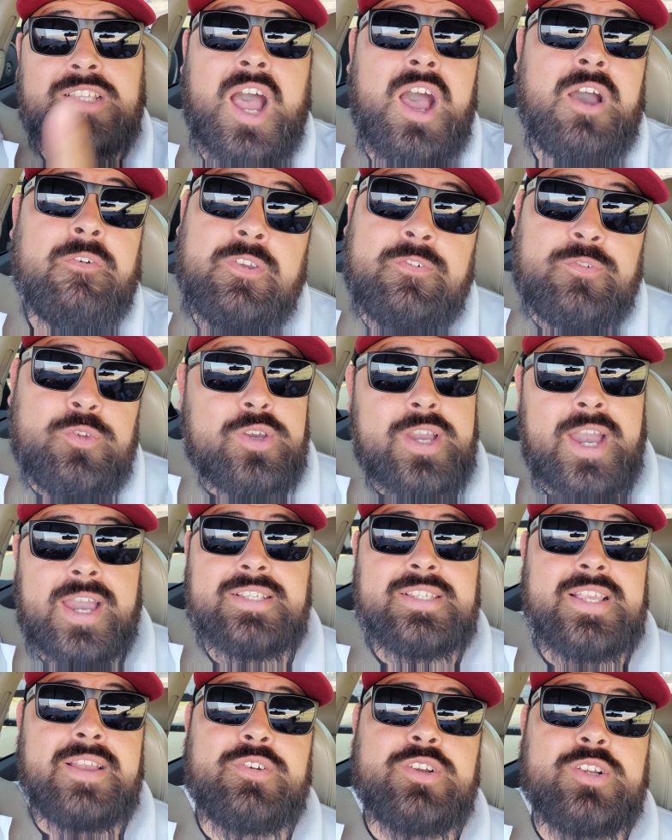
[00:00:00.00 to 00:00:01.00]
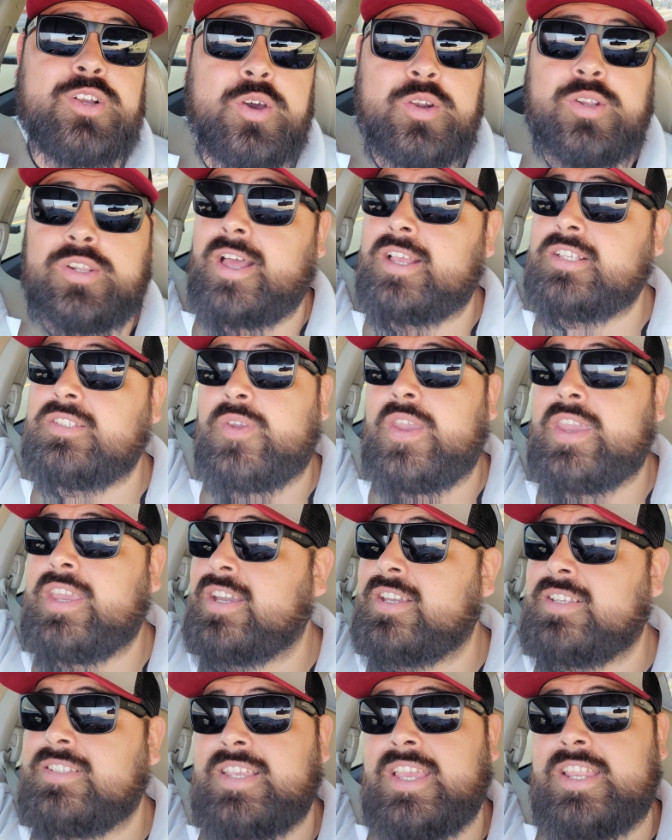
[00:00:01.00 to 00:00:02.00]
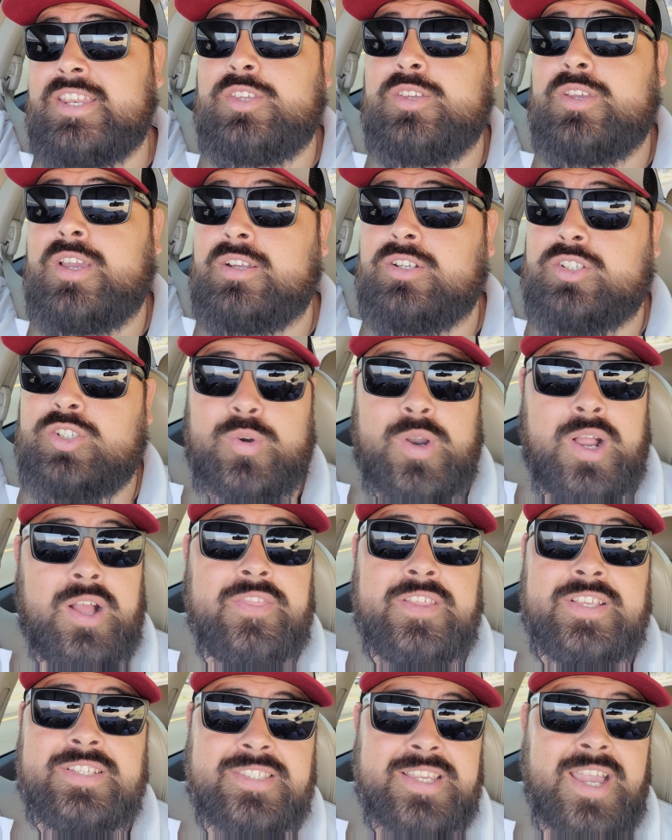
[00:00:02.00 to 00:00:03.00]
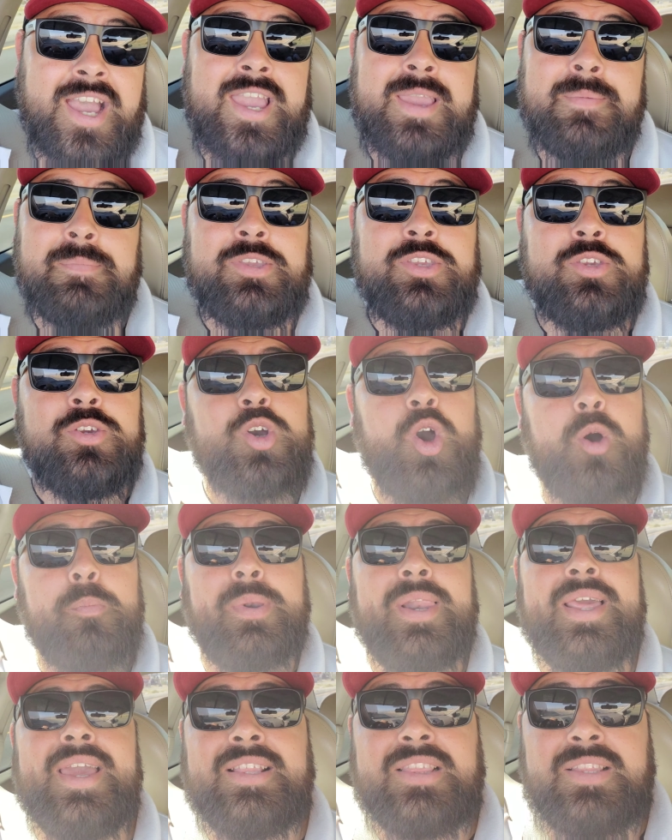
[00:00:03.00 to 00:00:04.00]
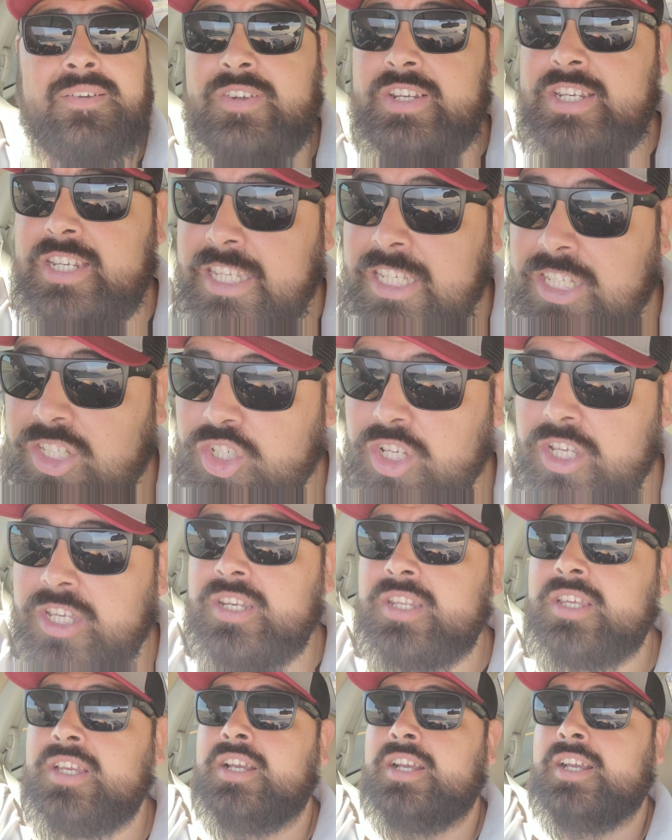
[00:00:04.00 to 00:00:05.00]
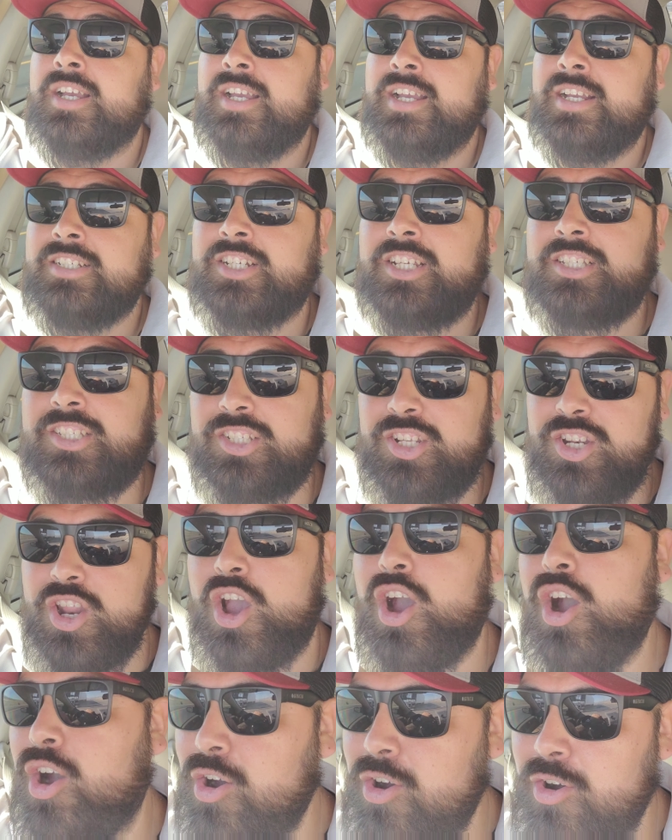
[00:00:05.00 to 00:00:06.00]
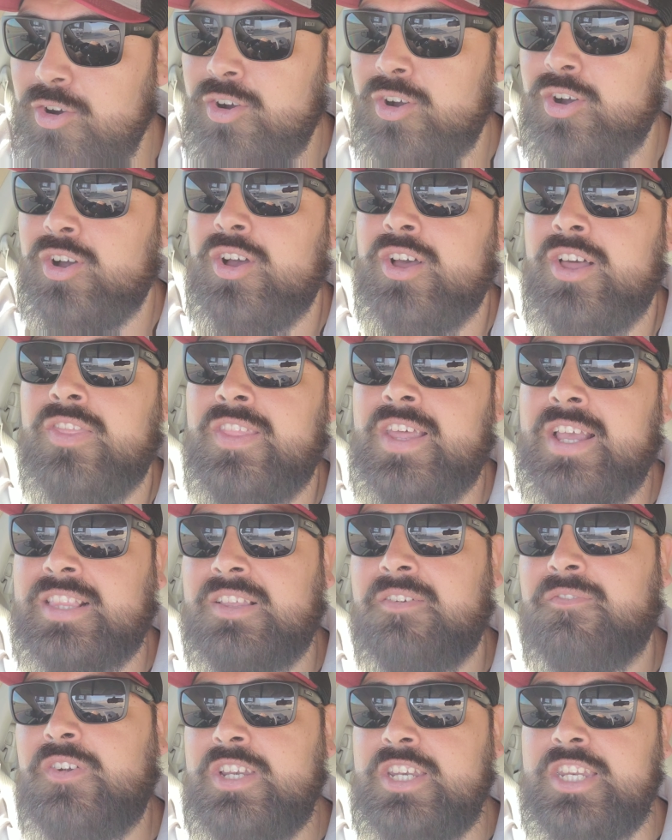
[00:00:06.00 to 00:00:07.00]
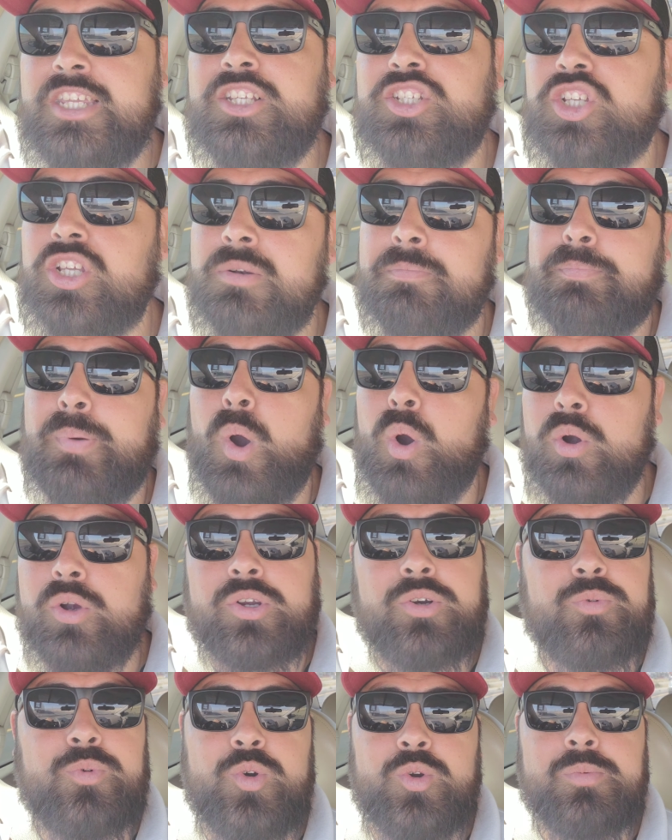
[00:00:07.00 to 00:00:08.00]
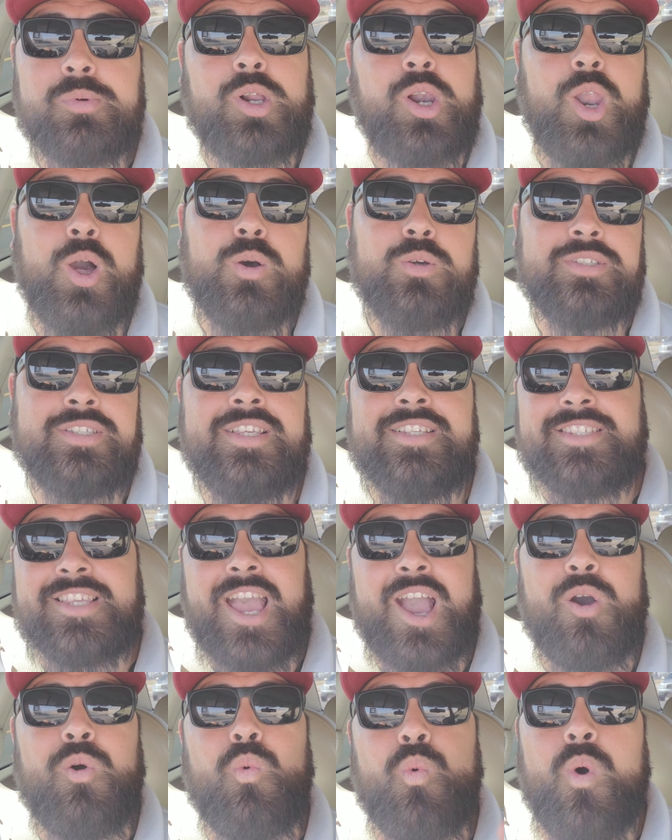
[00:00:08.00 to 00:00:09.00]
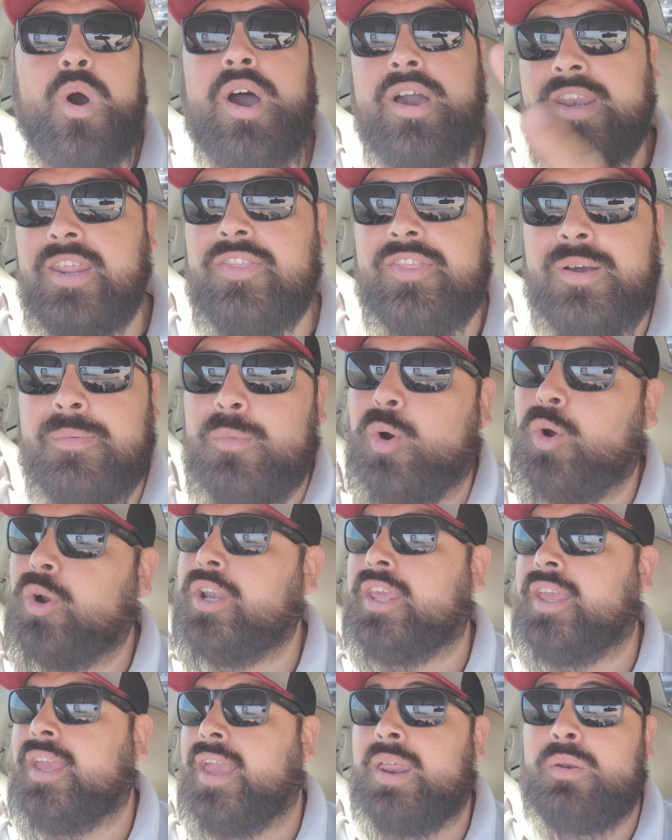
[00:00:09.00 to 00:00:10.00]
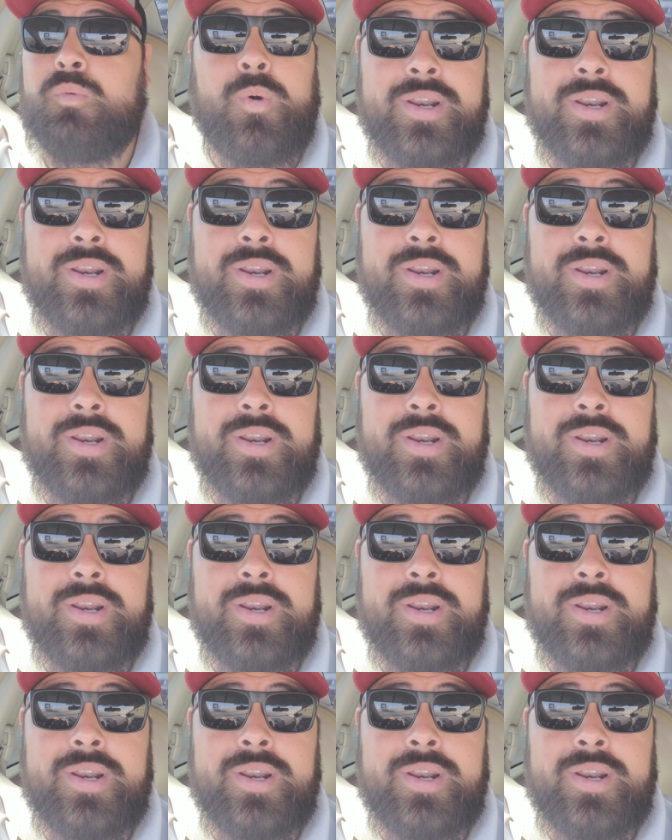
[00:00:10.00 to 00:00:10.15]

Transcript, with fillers: off, if you guys ever go to Las Vegas and uh, around this time and you go play at the Venetian, just know that the Venetian poker room closes at one in the morning. And